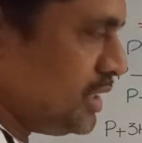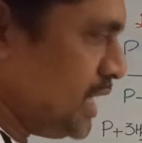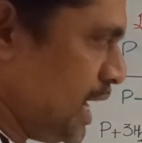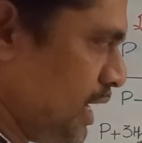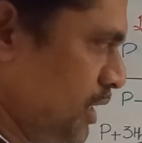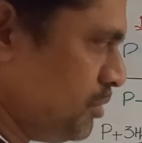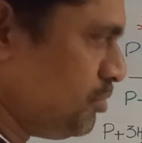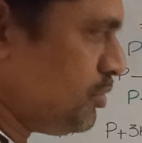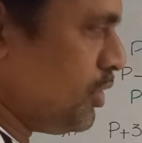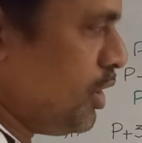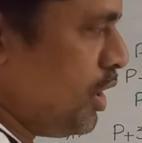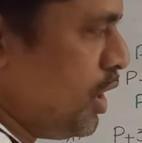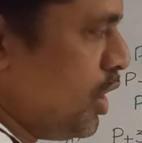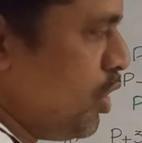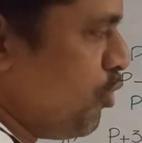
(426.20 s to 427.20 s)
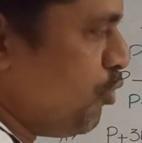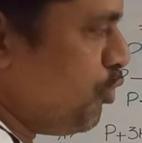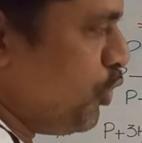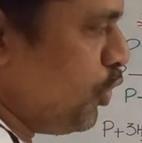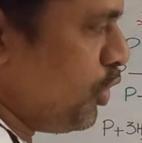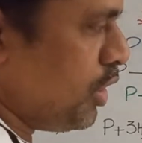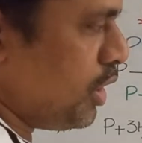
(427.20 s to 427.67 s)
done.
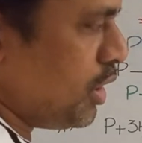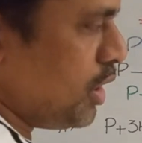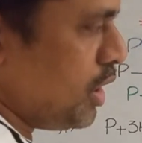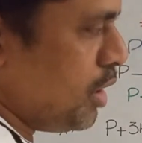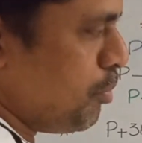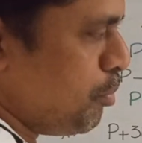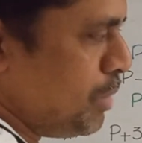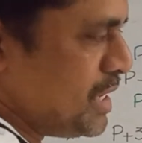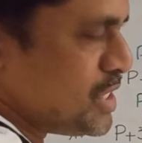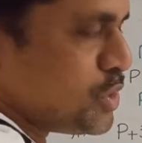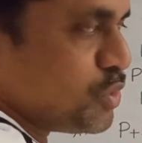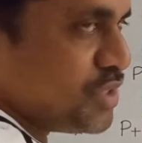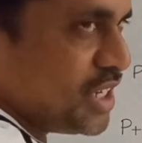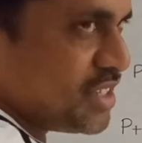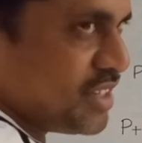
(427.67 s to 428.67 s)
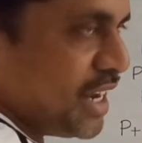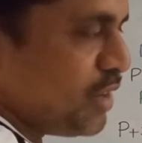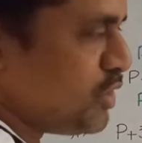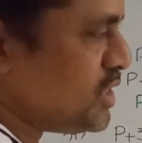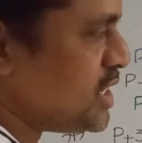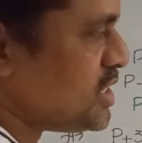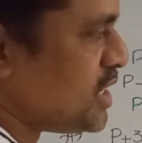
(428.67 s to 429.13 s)
4 plus 2, 6
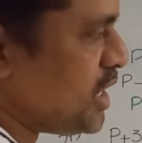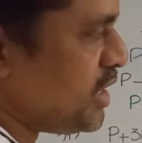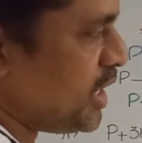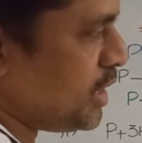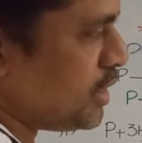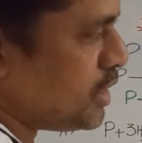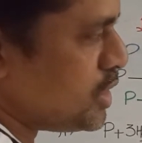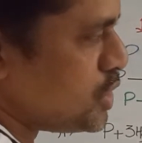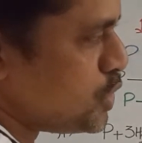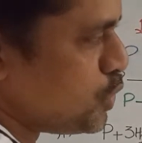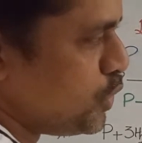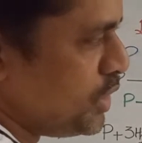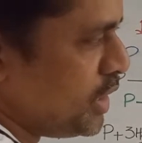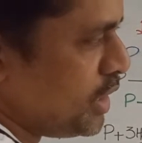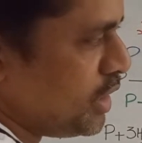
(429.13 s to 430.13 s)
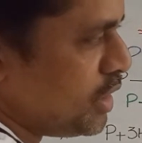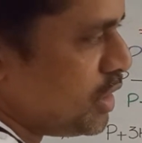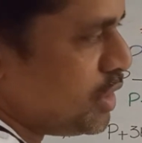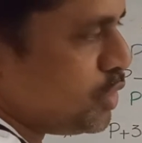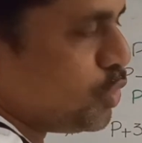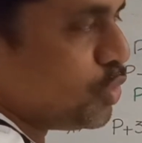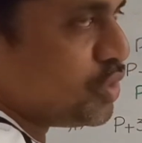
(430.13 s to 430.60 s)
hydrogens are there. 2 here,
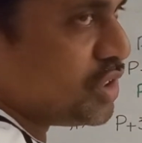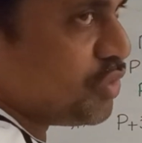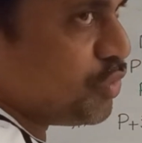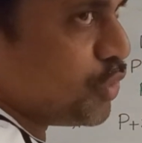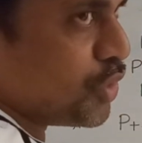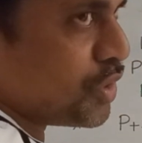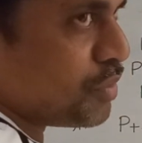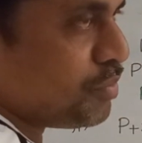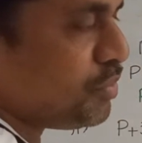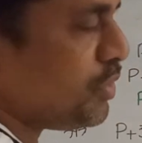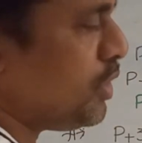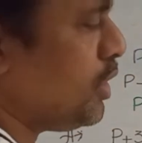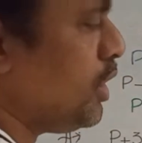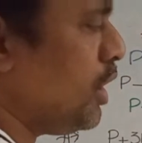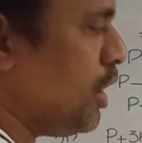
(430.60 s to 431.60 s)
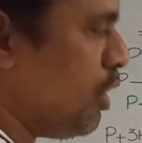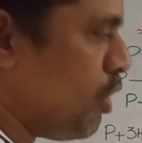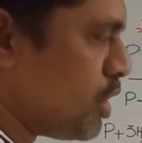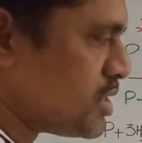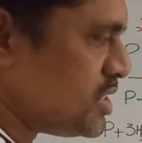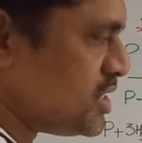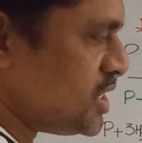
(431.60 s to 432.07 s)
2 to the 4.
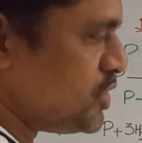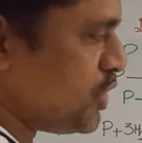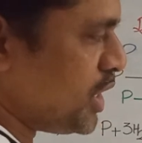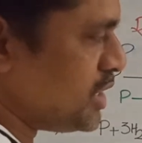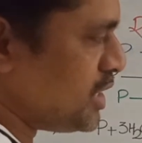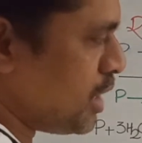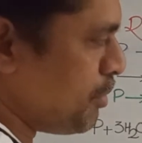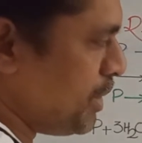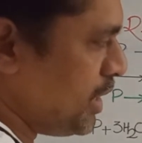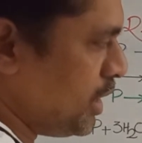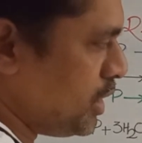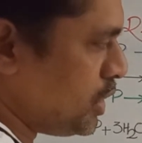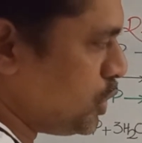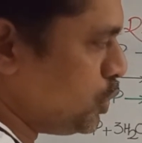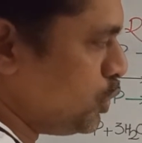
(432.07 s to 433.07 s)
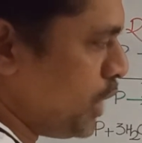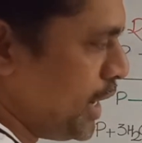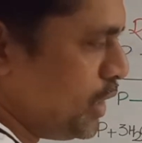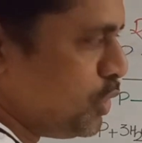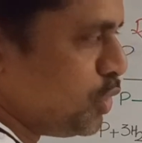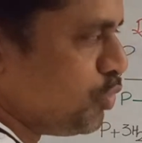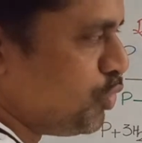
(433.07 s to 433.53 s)
Oxygens you can check better. 2
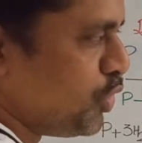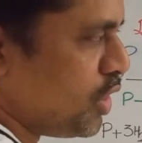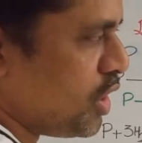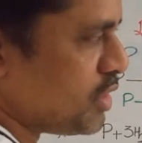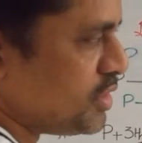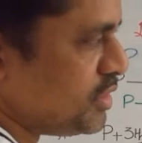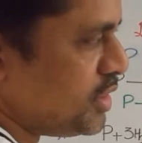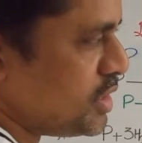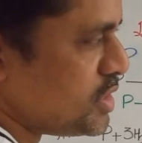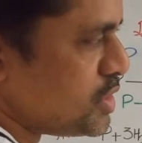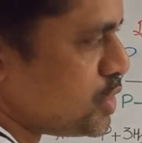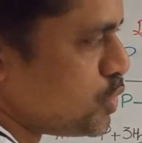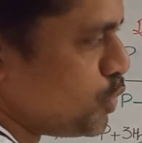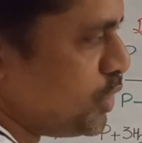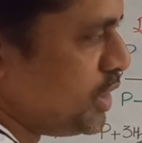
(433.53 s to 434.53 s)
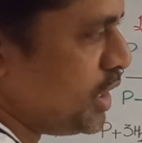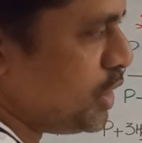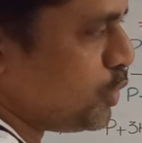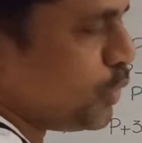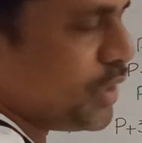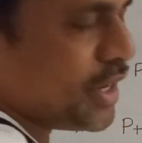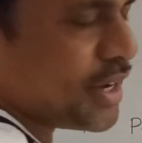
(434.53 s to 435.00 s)
and 2, 4 oxygens. 2
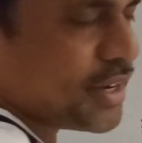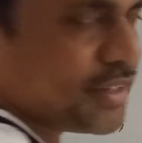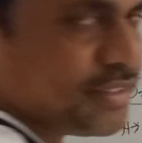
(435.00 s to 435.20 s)
here, 2 here.